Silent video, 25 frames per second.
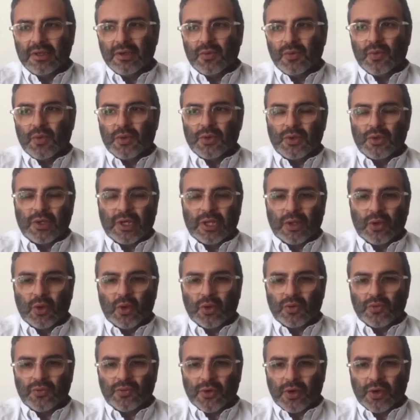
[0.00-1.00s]
where you can
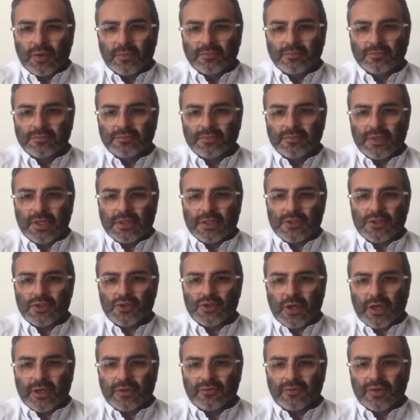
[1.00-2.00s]
learn from and
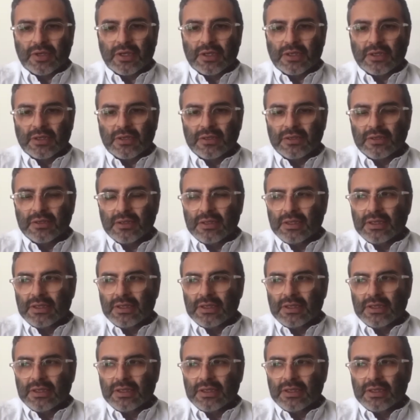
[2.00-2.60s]
strive in,